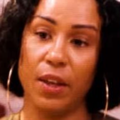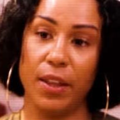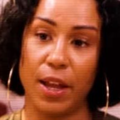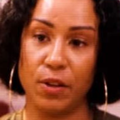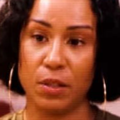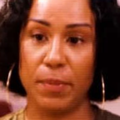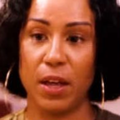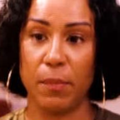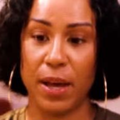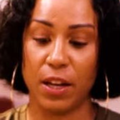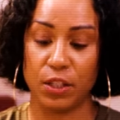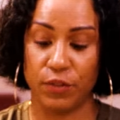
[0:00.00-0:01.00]
That was a better
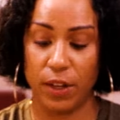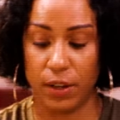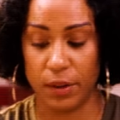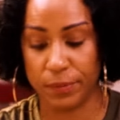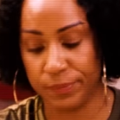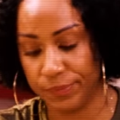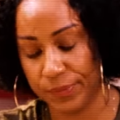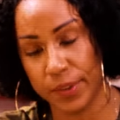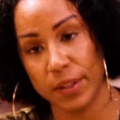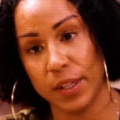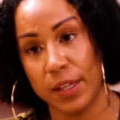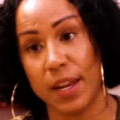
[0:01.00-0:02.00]
balance for him,
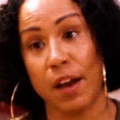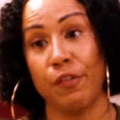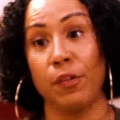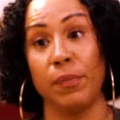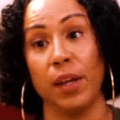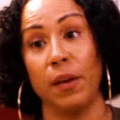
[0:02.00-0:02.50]
not for me.